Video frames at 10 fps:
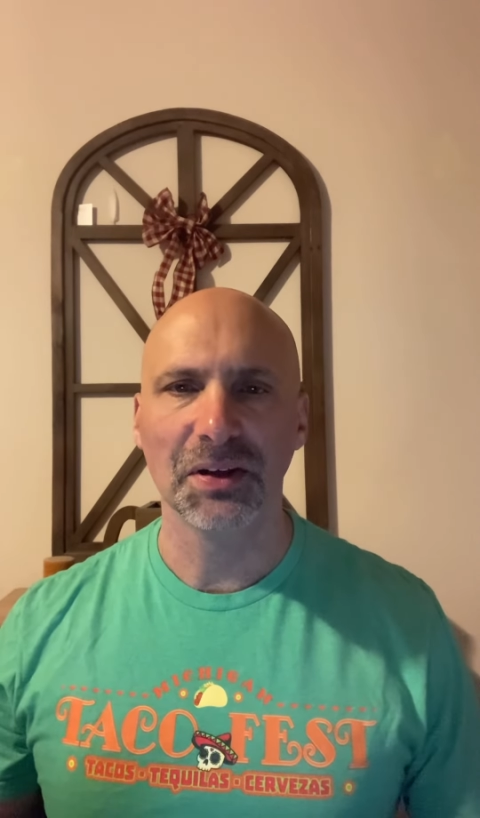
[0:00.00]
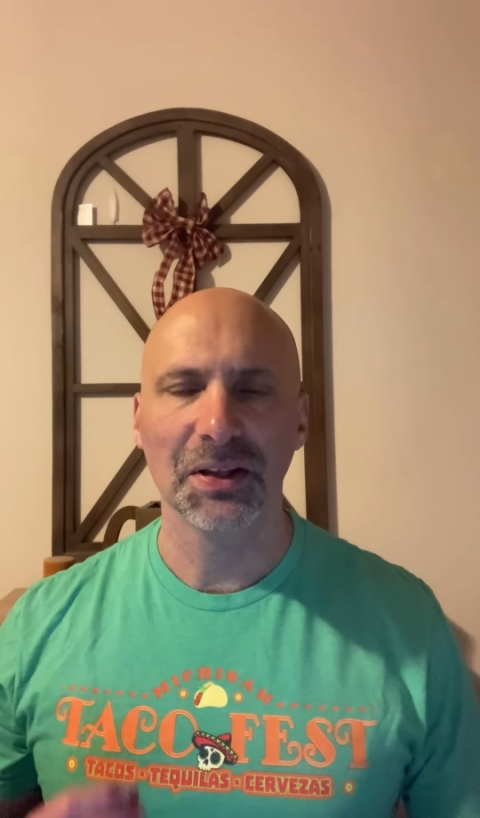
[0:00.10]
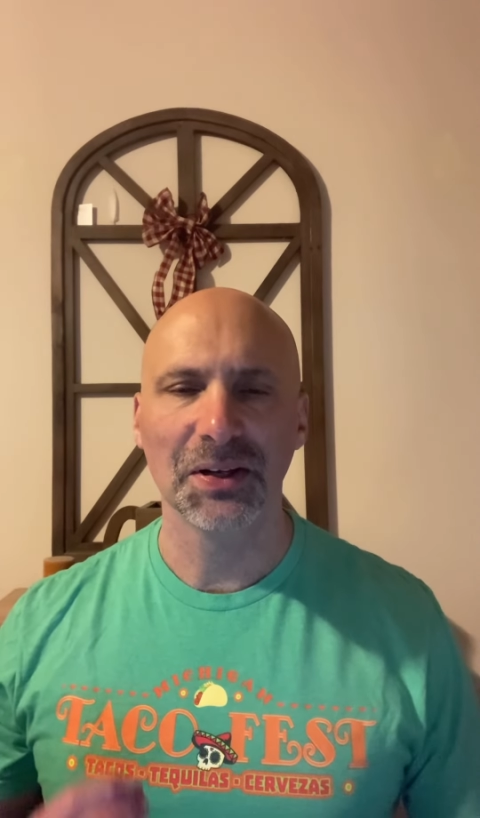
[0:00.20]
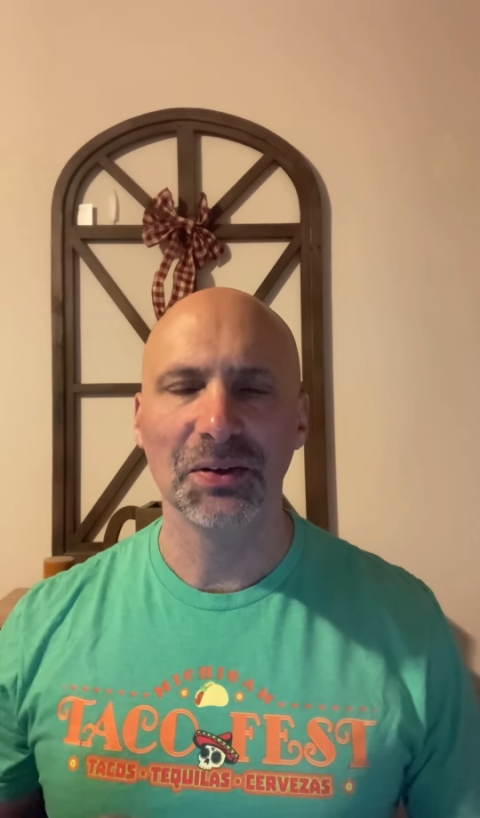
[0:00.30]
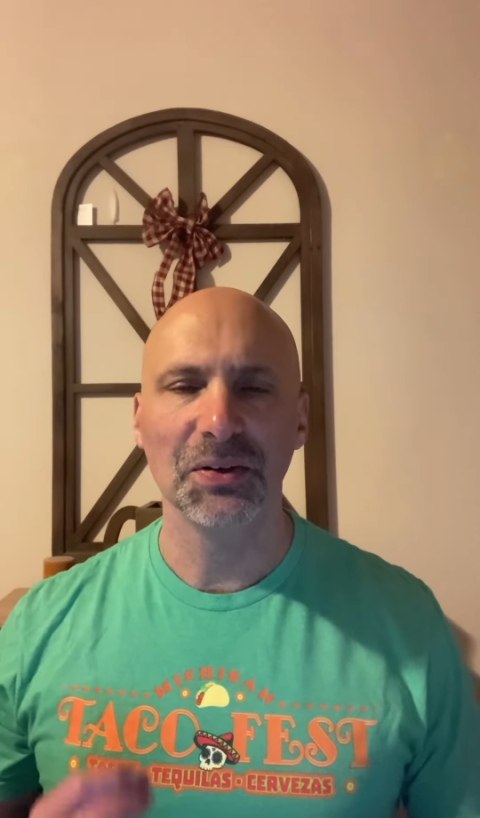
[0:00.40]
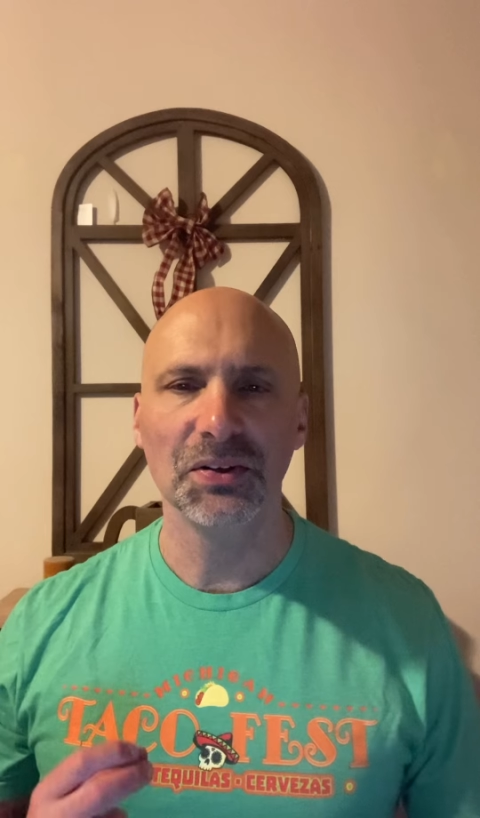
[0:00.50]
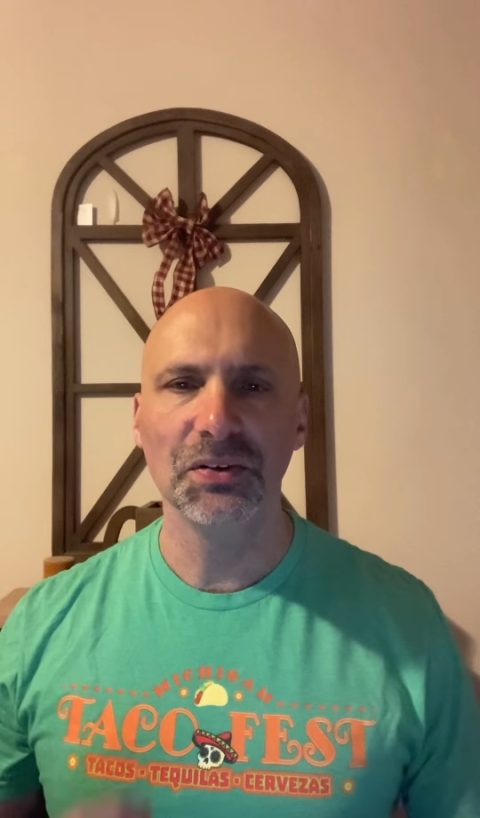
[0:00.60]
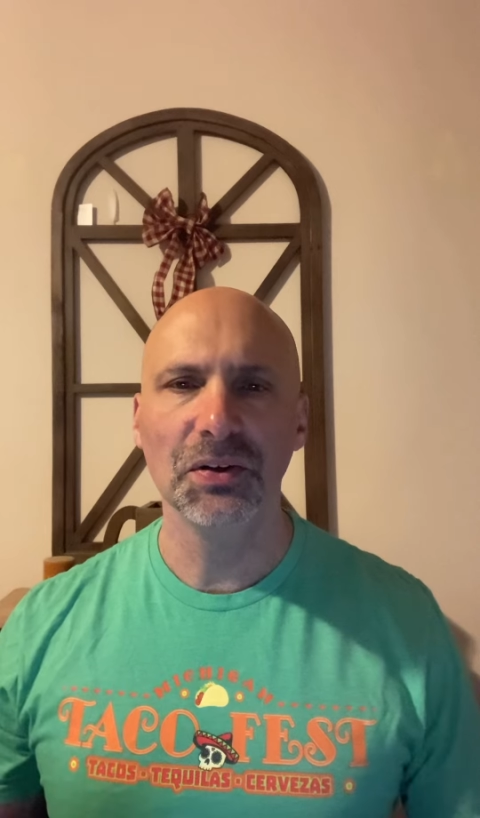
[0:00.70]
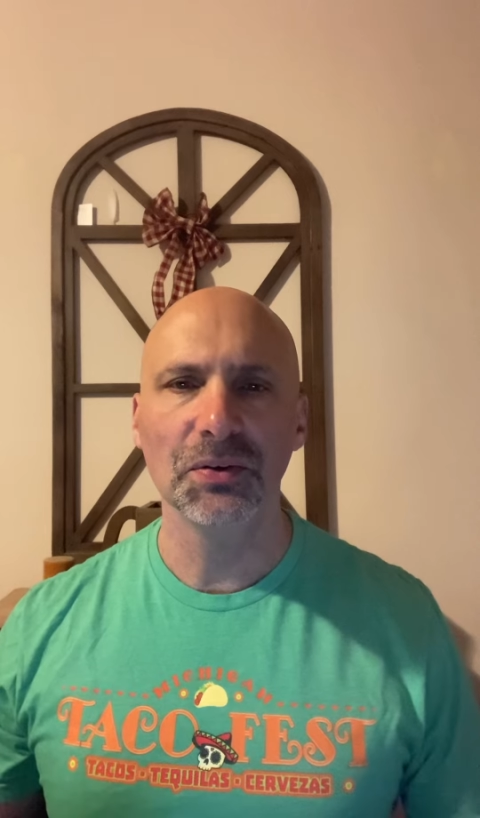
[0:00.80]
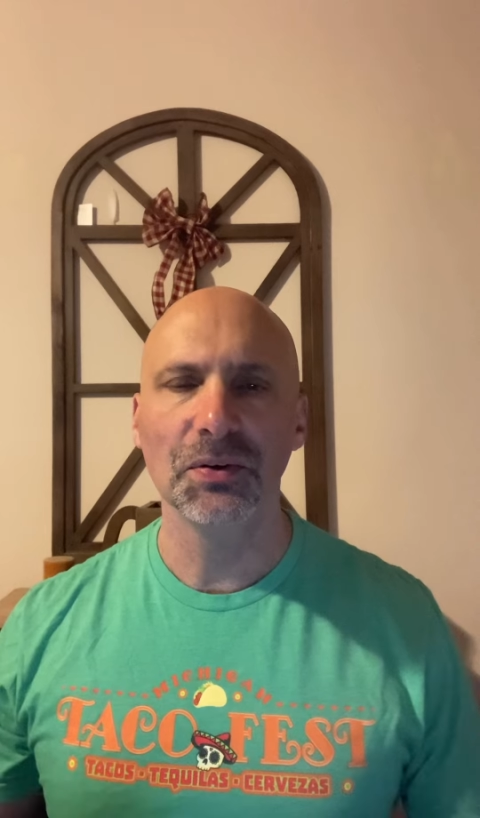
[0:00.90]
and I know you
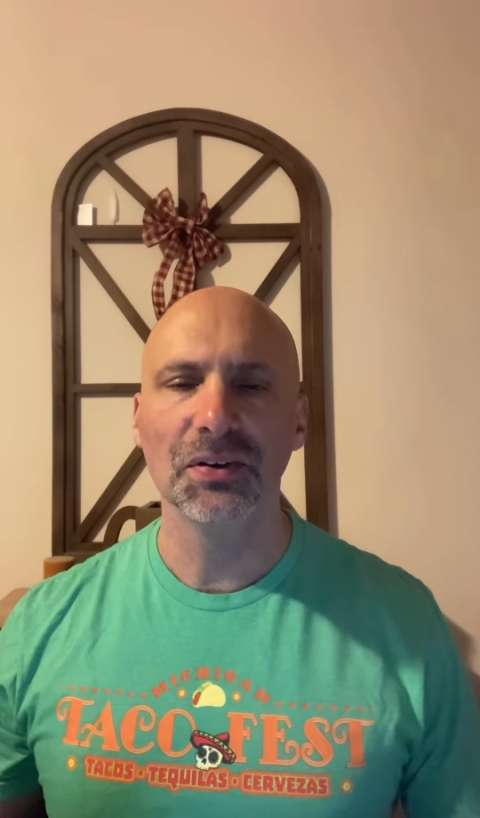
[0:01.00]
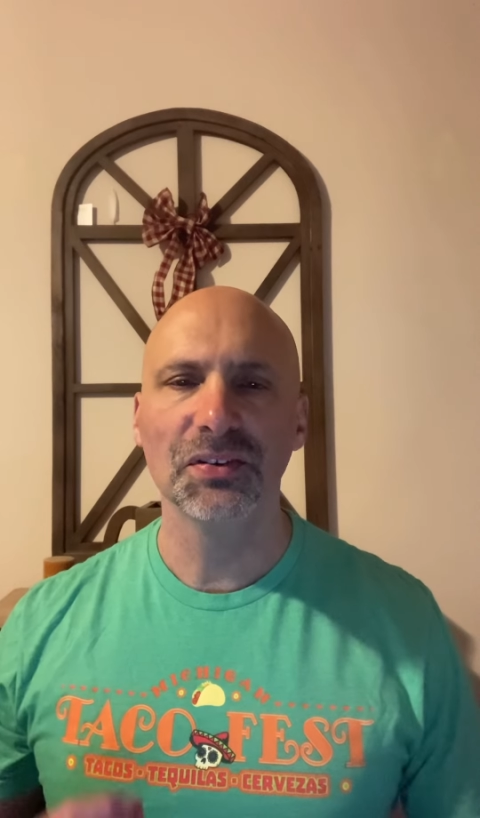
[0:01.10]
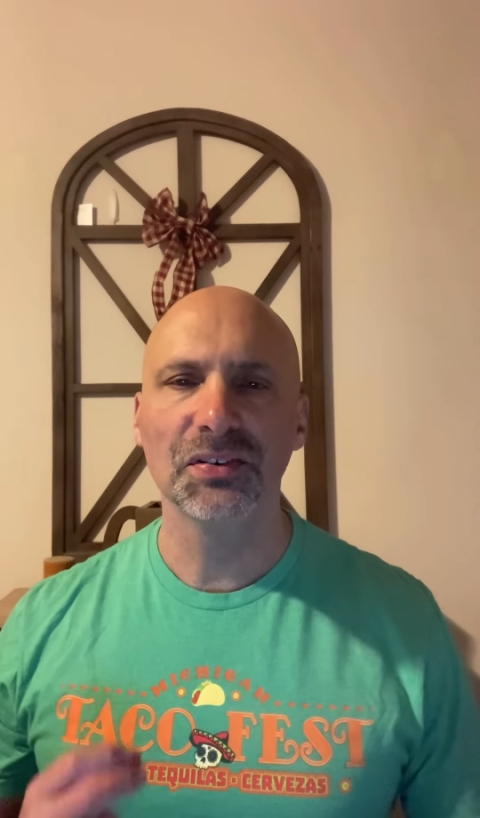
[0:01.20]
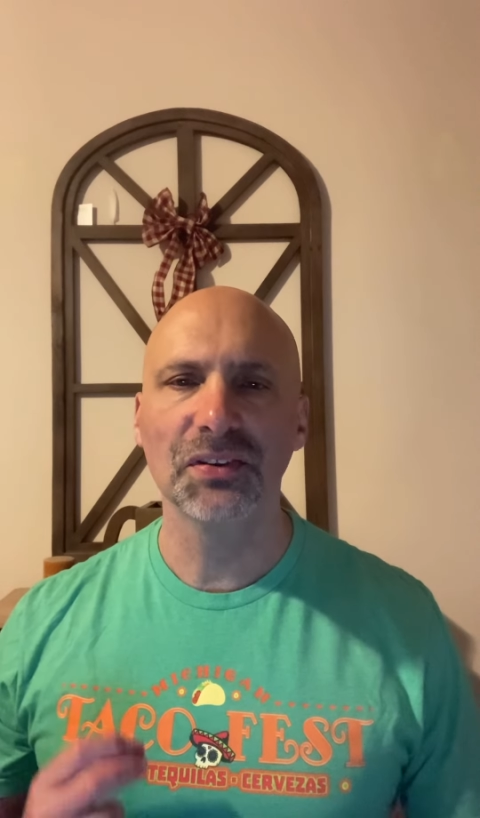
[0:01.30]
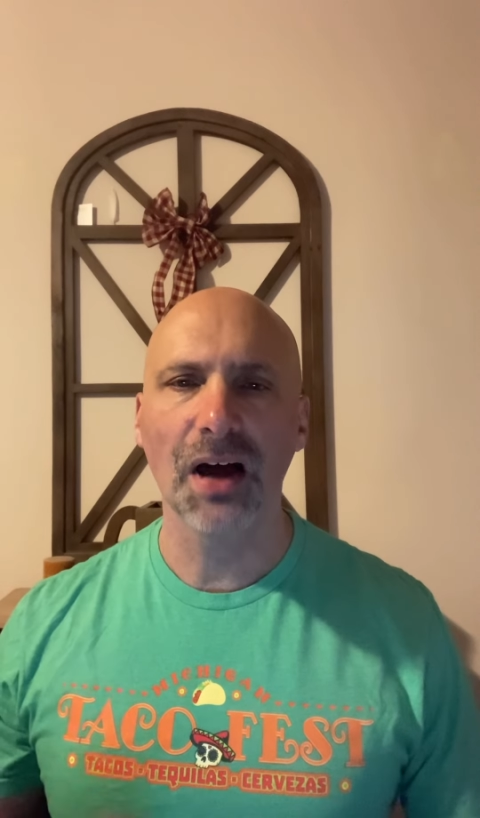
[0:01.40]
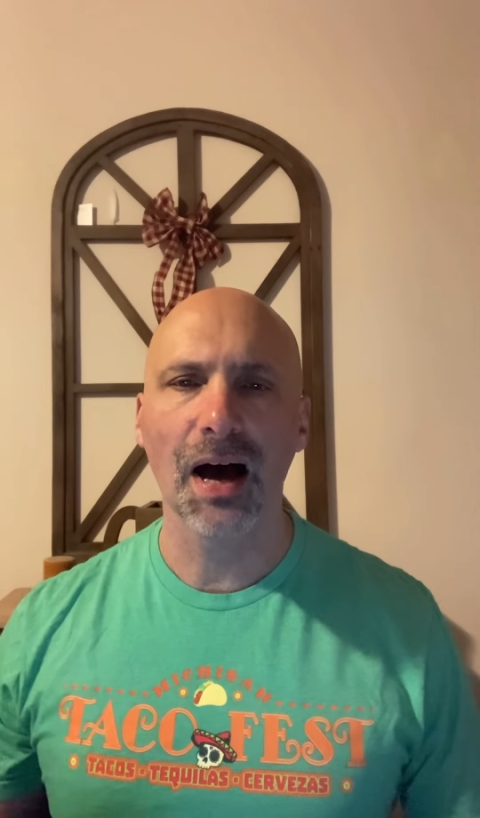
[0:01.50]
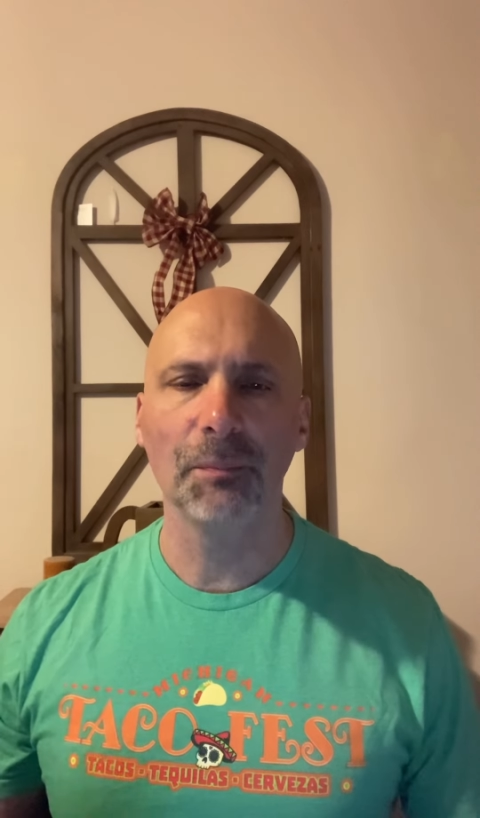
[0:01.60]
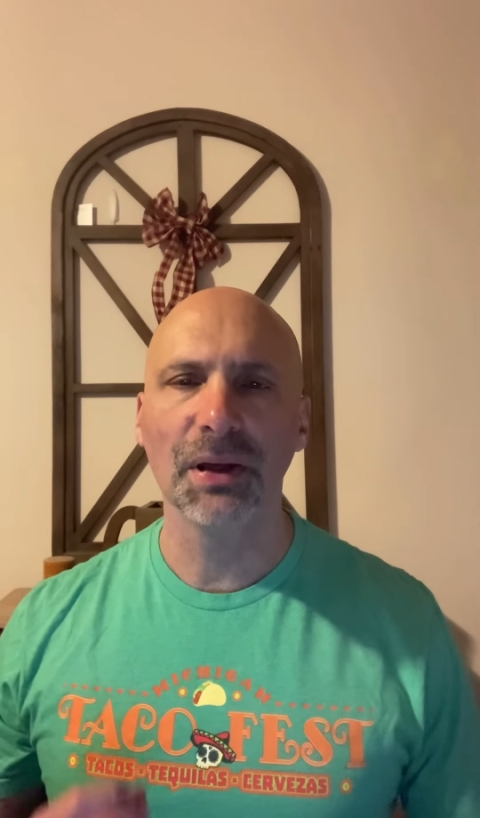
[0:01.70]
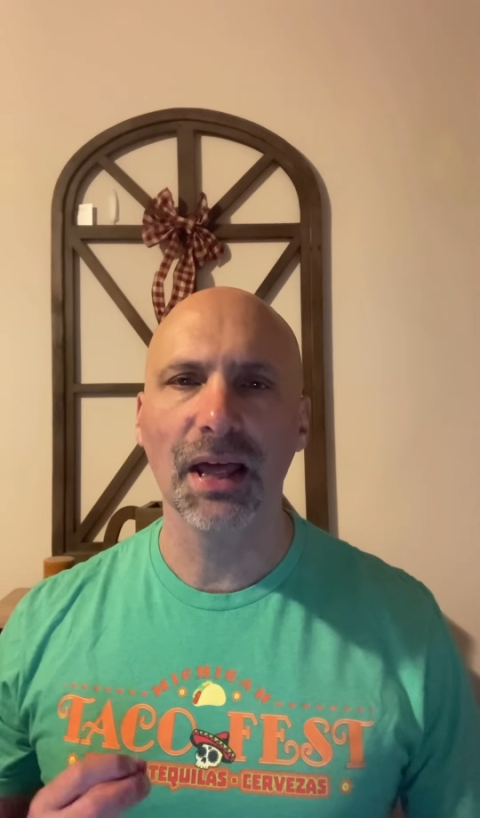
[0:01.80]
do, stop